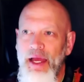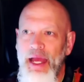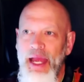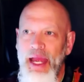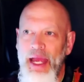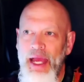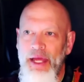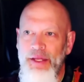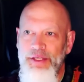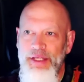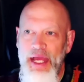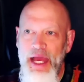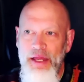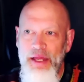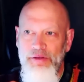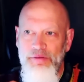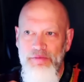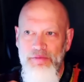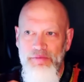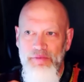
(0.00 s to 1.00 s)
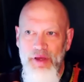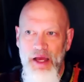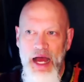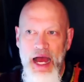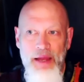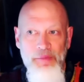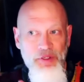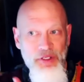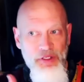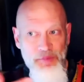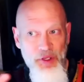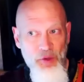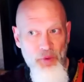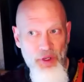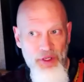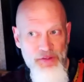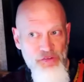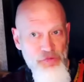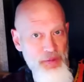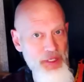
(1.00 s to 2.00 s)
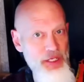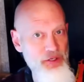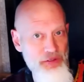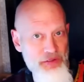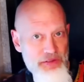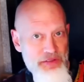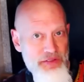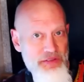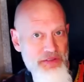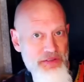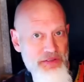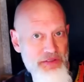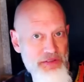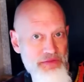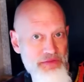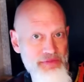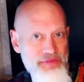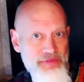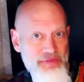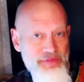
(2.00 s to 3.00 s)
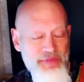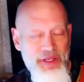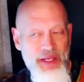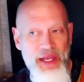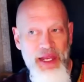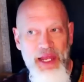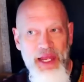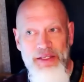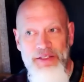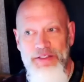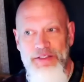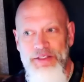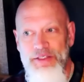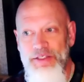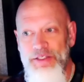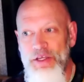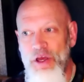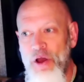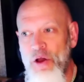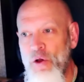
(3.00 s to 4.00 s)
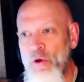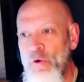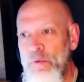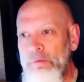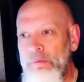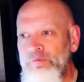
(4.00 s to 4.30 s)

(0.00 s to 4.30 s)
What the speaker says: and yet I'm going to be one of the speakers. And so